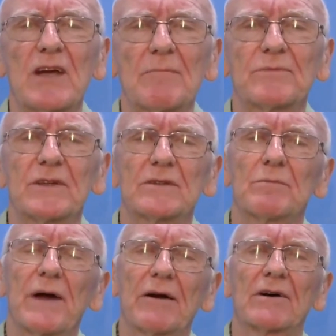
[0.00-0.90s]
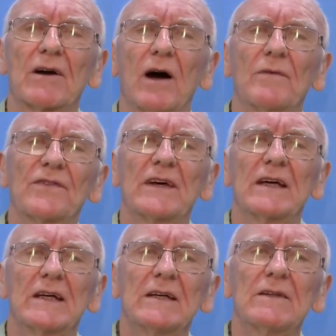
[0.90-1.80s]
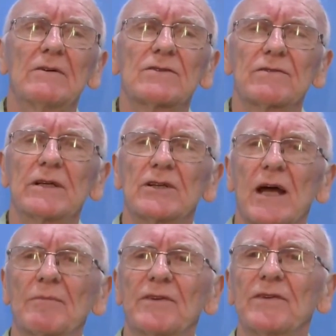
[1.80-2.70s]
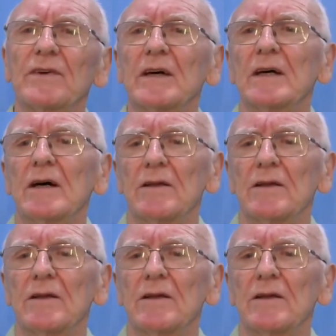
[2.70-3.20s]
chapters and paragraphs in those 3 chapters